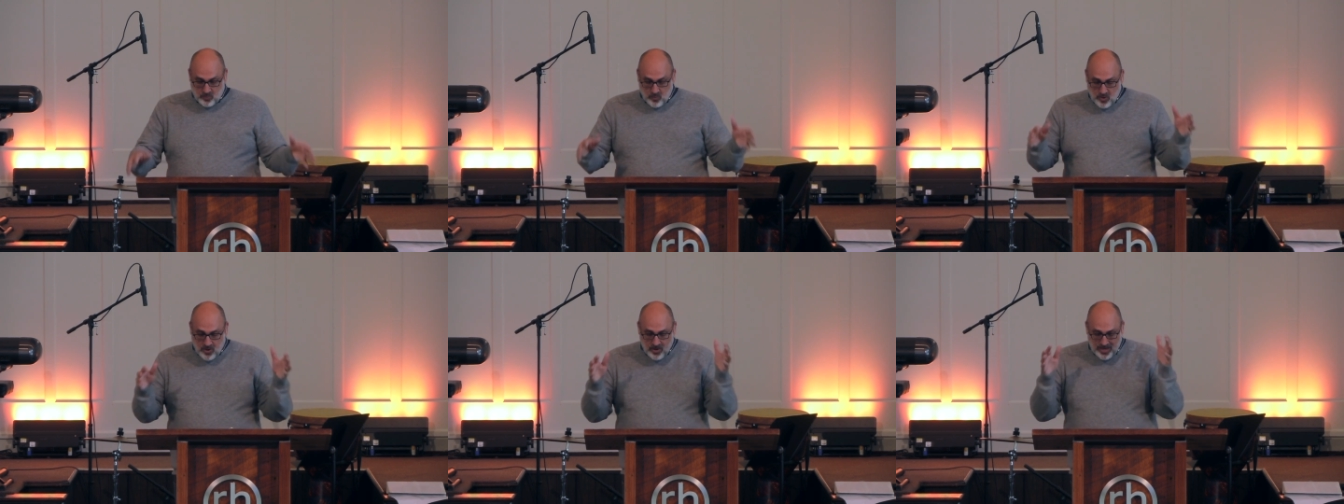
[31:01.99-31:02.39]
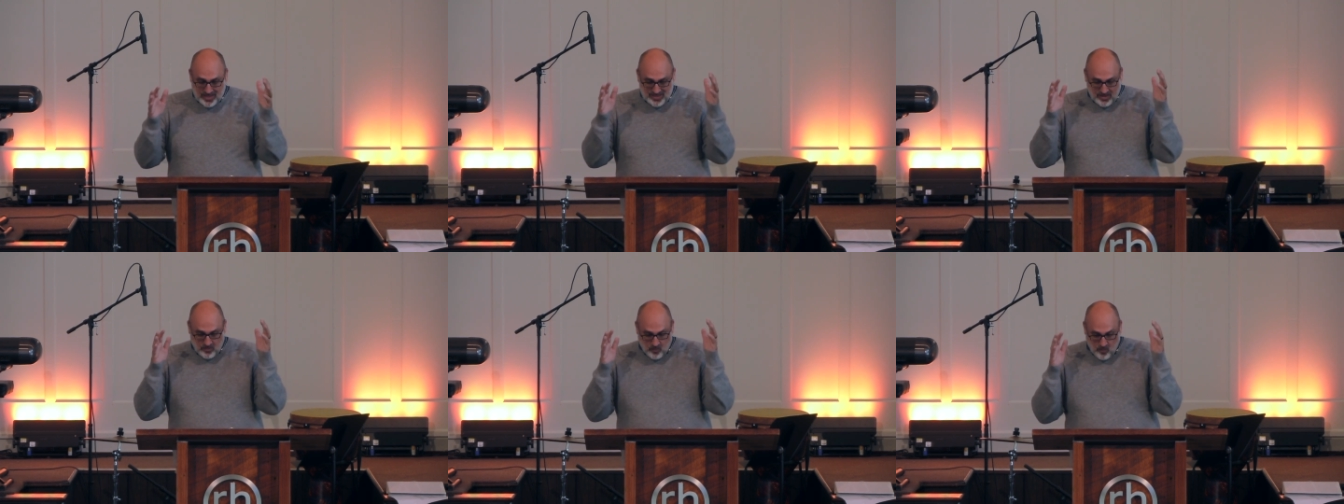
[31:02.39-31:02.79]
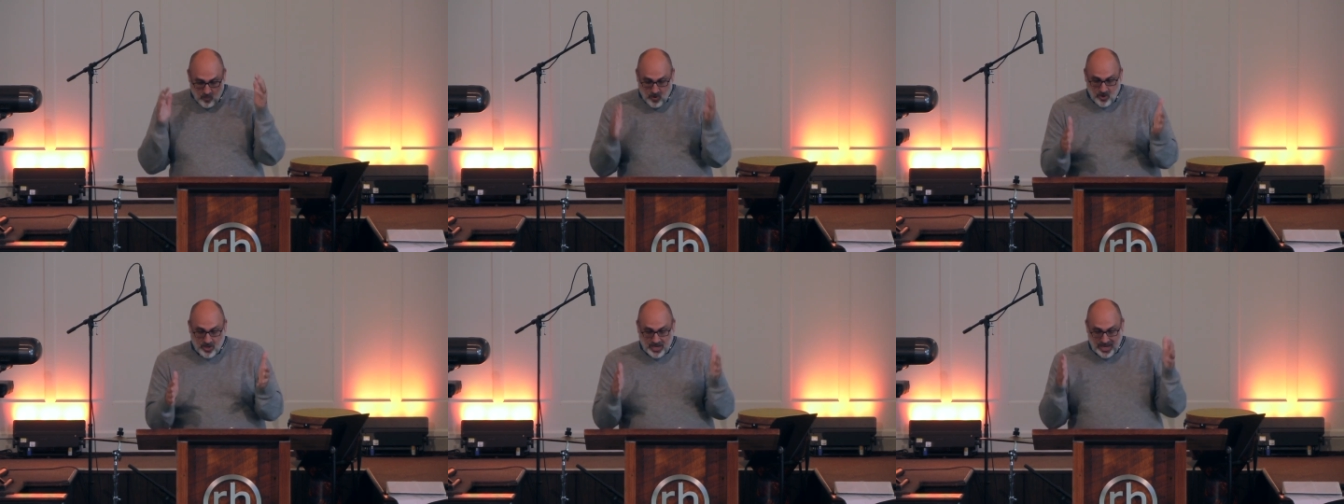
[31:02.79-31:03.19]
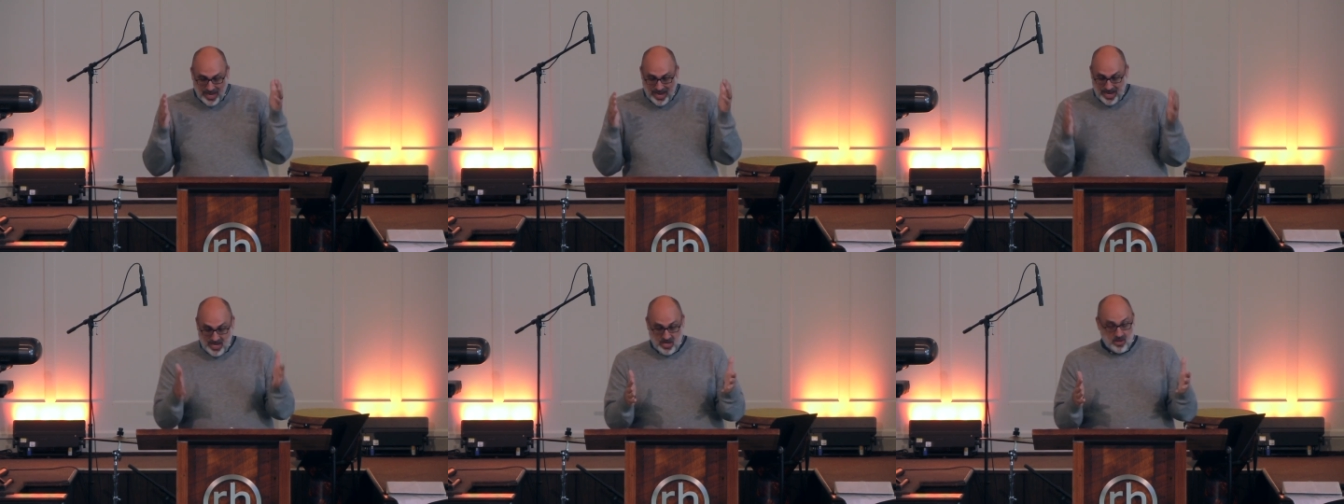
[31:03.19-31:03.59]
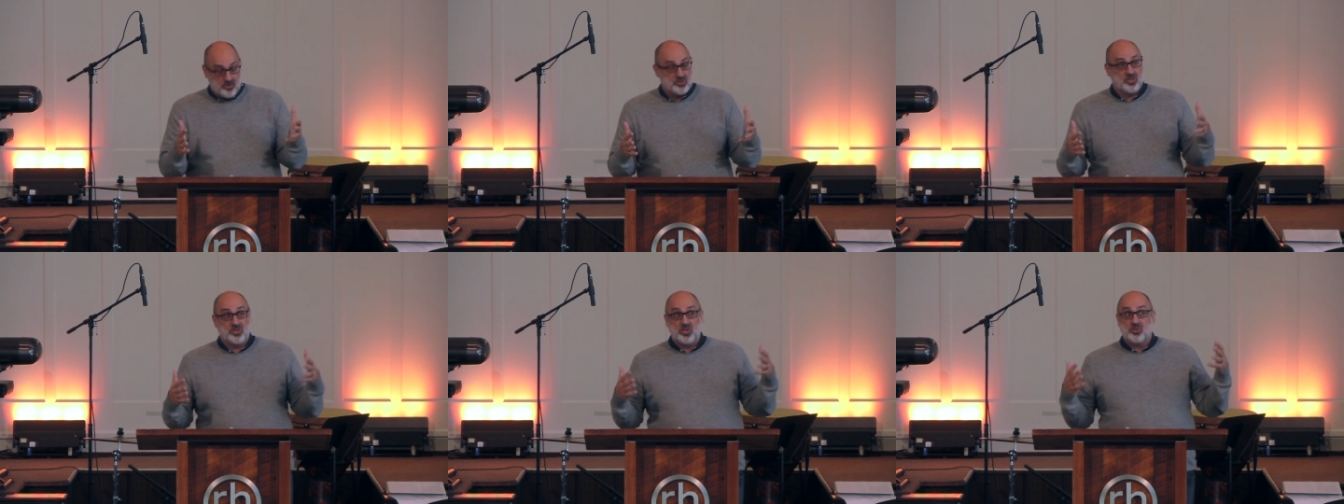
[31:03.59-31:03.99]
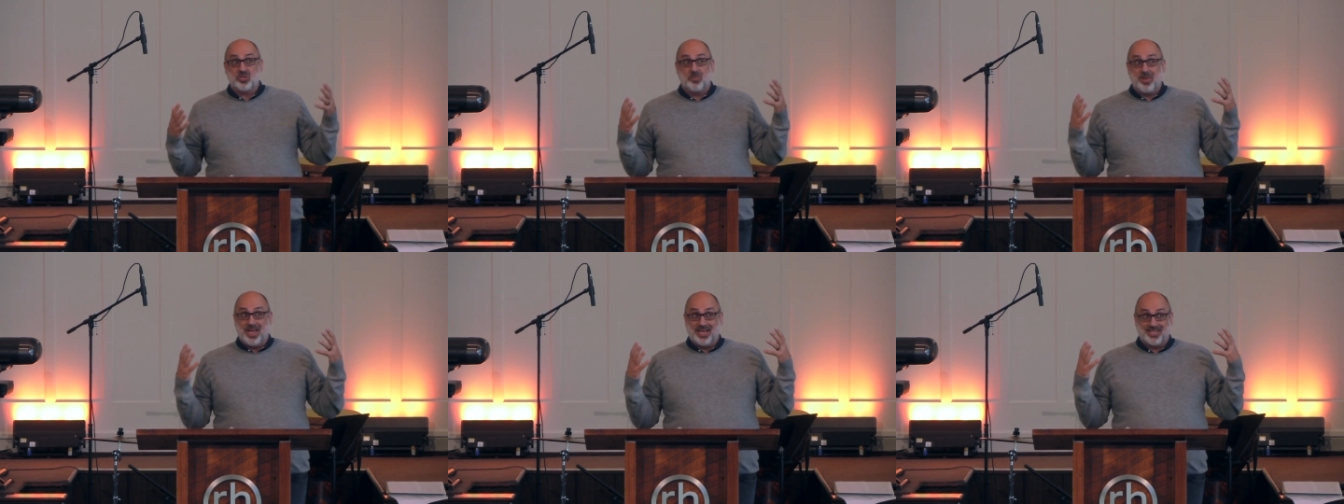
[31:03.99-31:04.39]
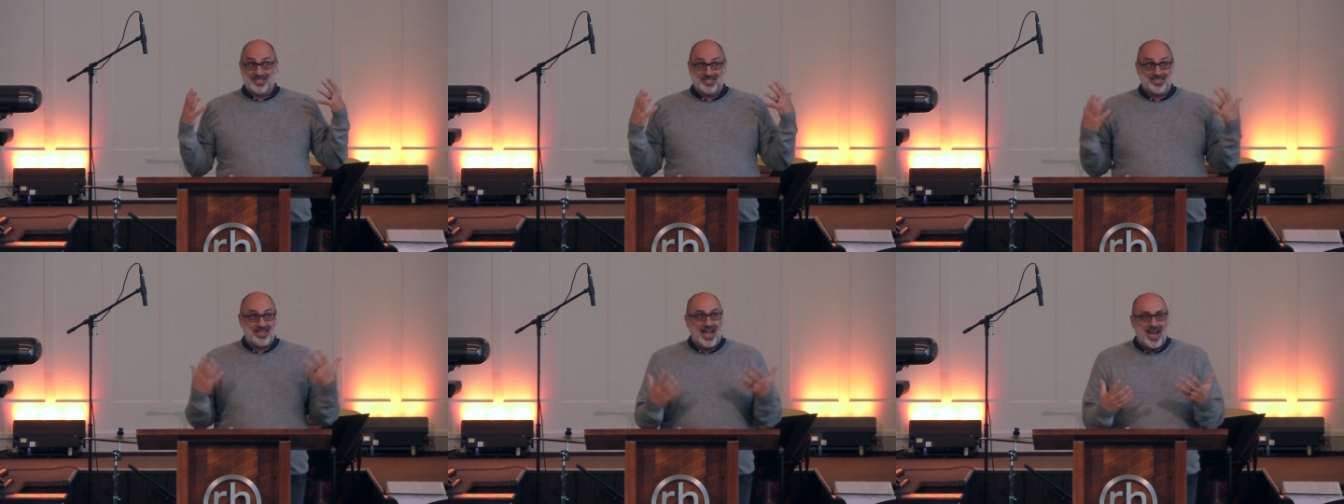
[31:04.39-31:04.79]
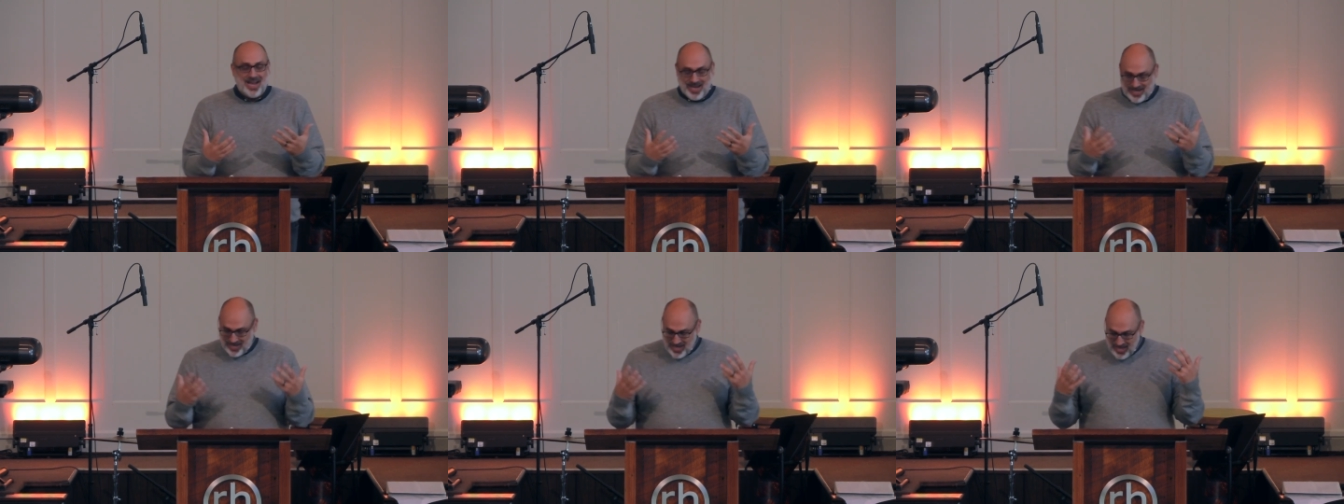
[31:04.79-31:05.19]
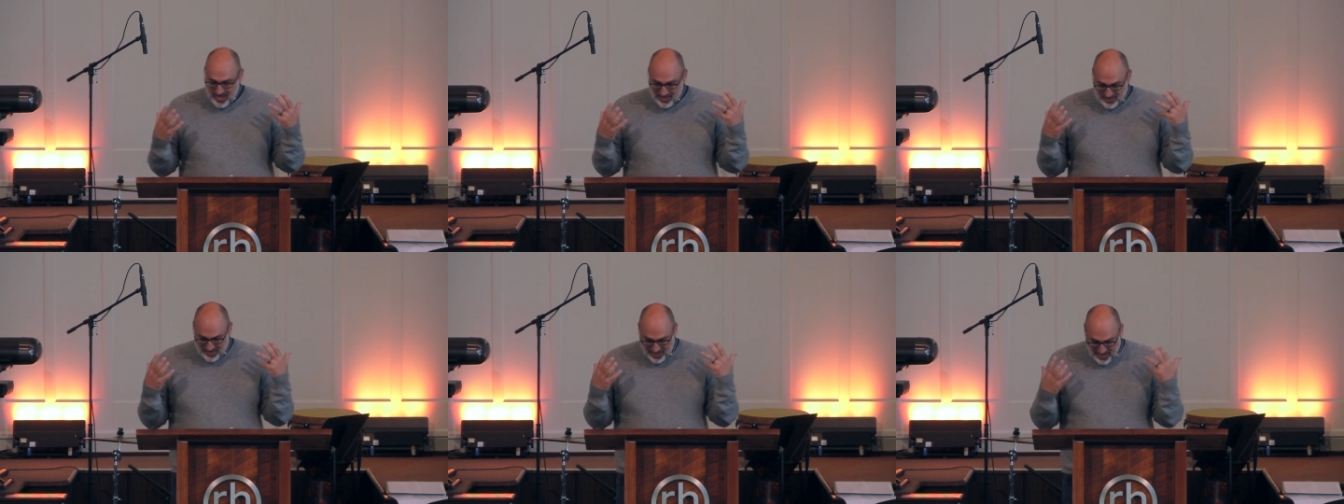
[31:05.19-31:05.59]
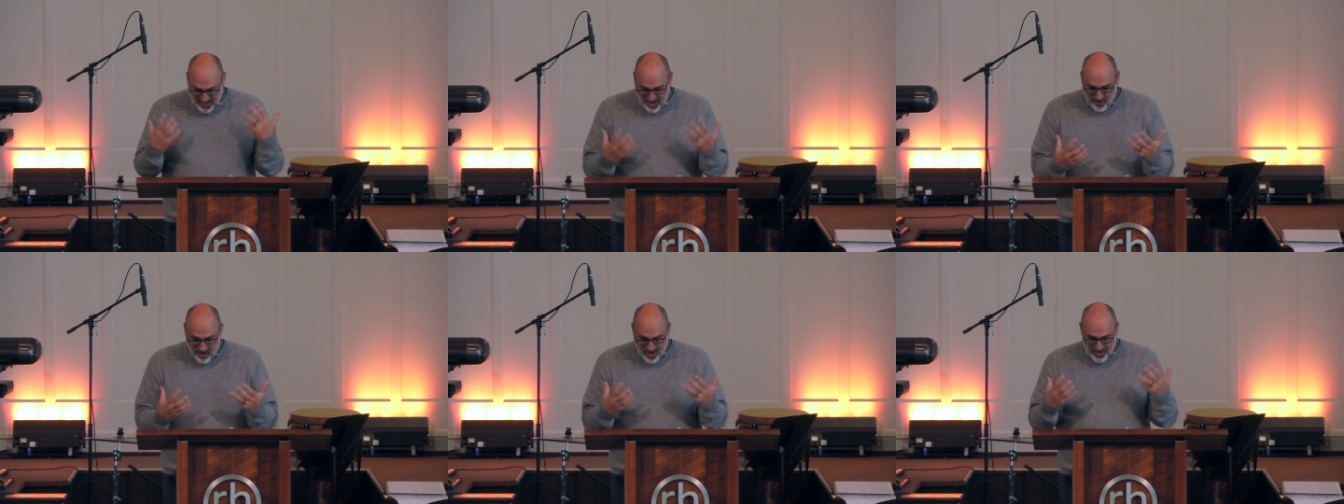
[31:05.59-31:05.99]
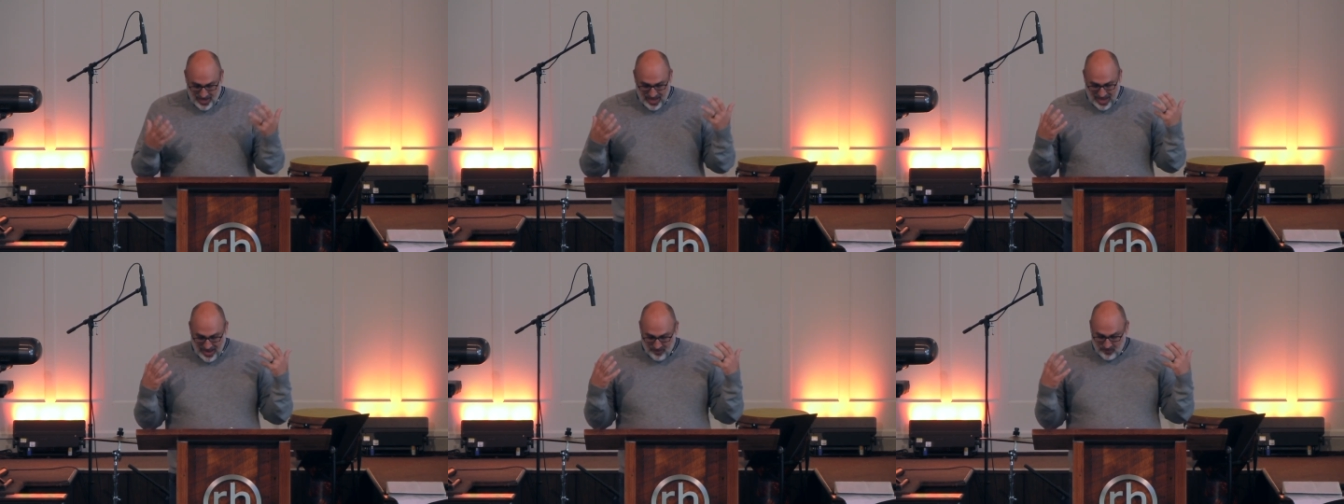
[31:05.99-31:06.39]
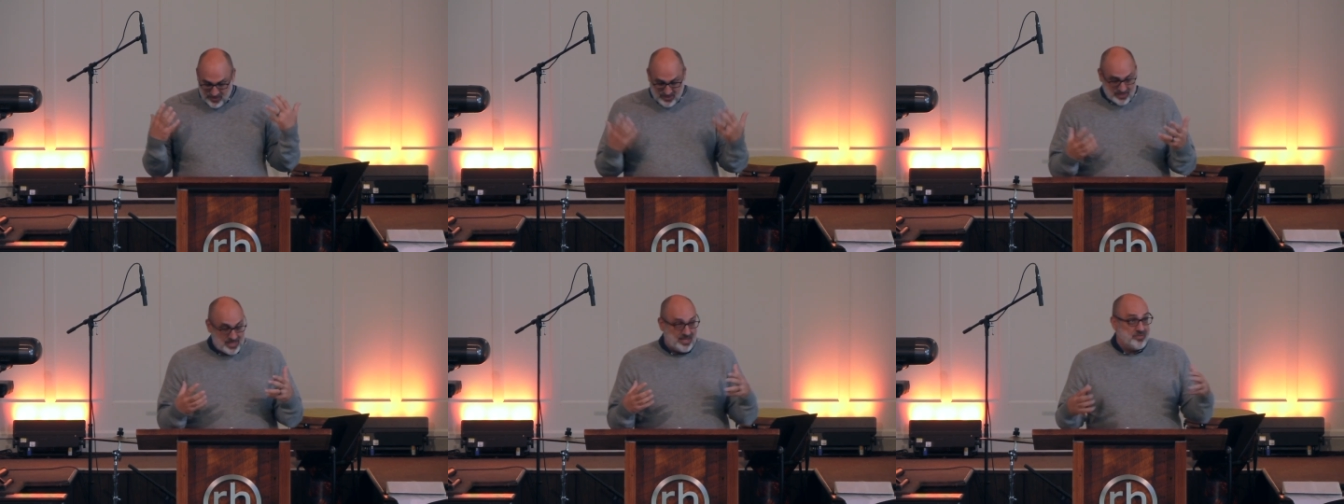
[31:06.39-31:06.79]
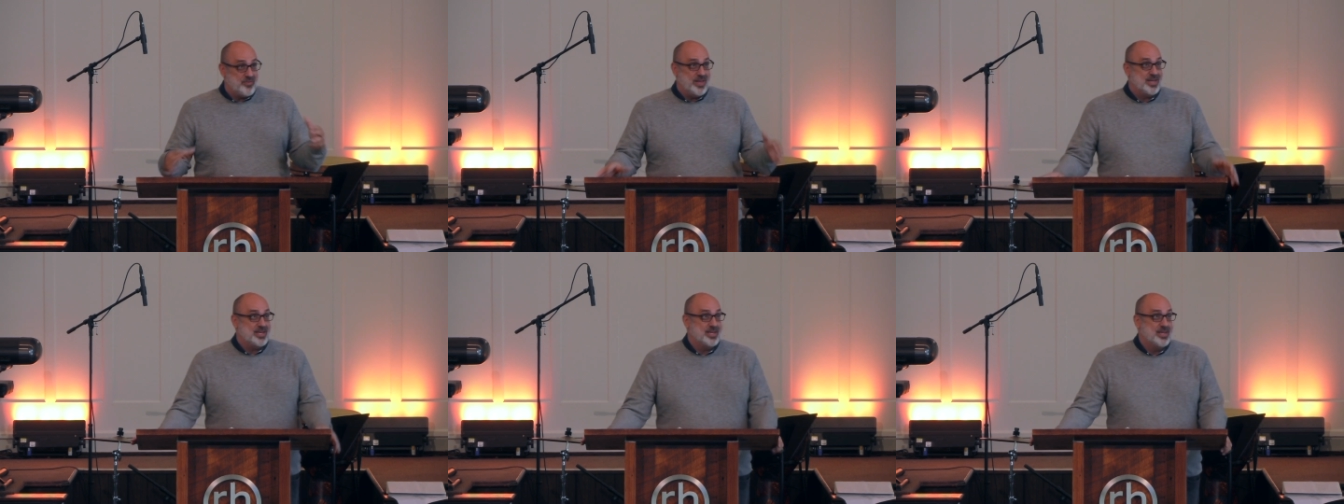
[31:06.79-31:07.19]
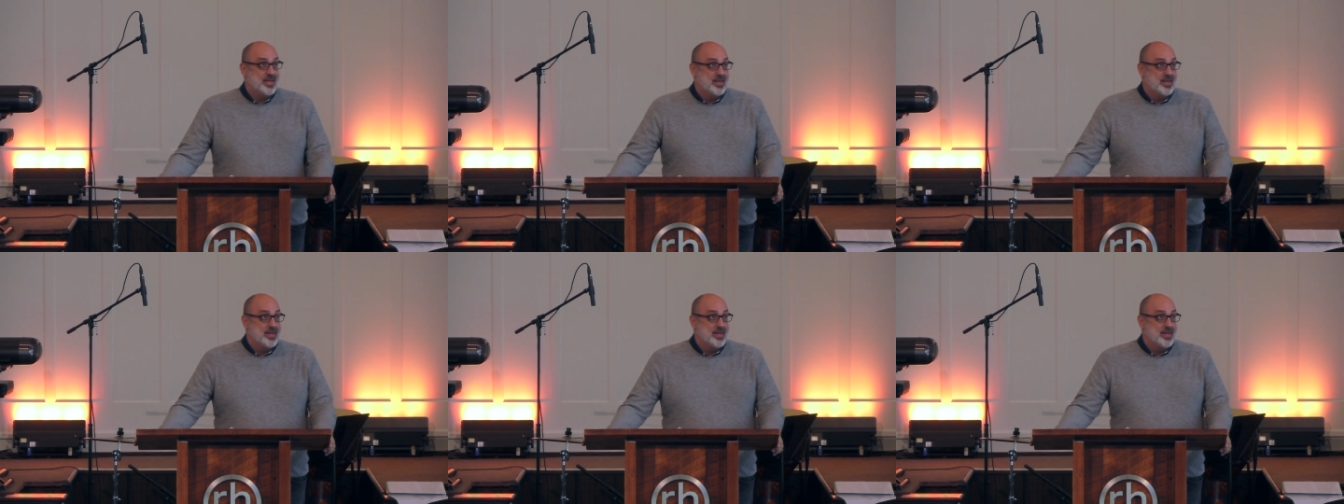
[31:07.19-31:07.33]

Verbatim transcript: Word is at work in you, so you should be excited to hear it and receive it.